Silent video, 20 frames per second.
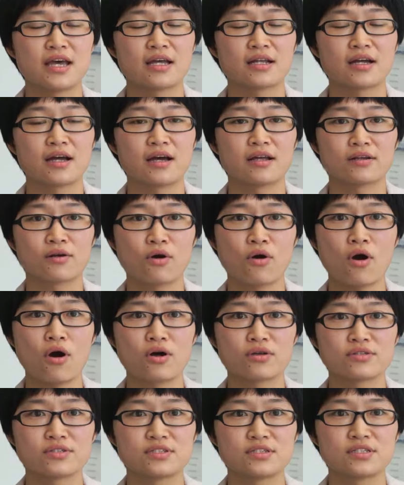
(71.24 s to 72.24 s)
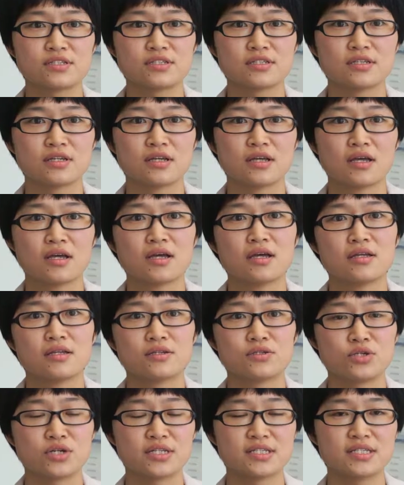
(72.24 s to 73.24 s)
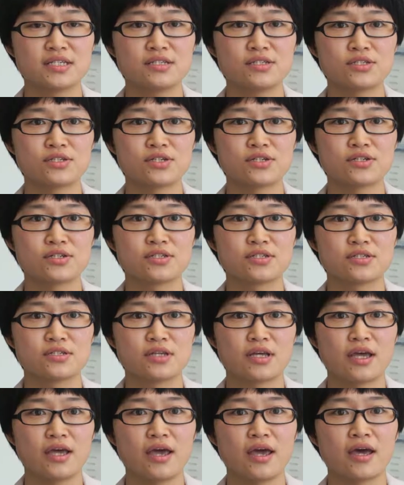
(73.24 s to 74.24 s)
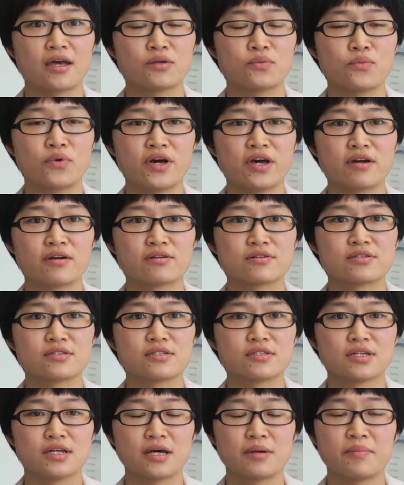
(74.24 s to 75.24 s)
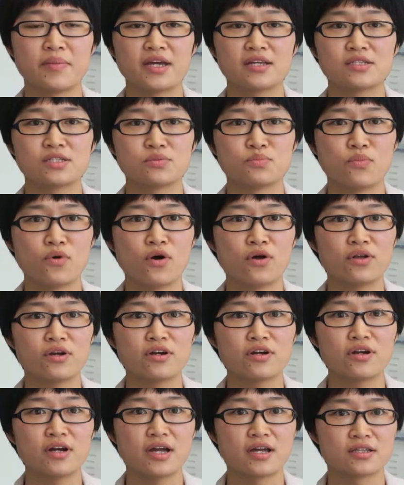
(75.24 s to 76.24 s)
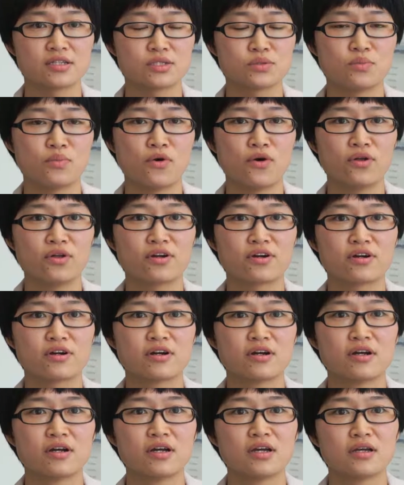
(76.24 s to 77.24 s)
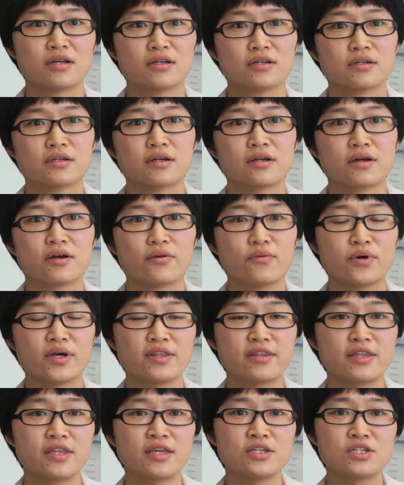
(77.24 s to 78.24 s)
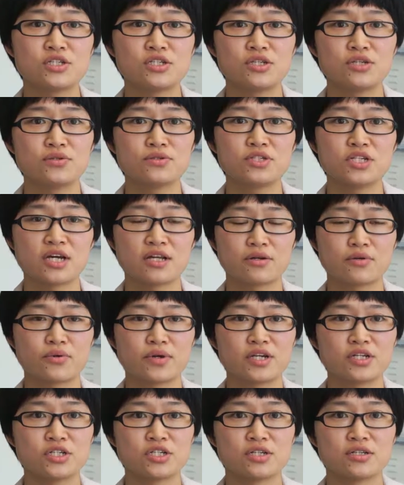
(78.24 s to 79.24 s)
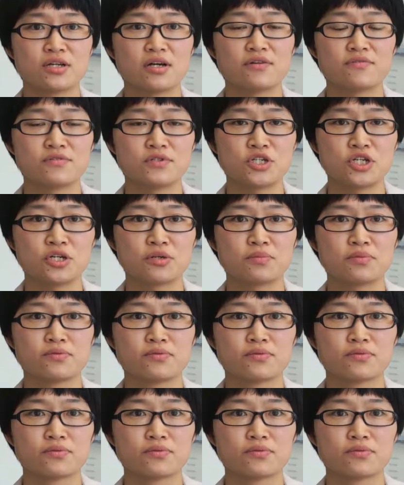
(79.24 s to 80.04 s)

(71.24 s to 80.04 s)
and cut costs, the transistors and wires are made smaller and smaller with each new generation of chip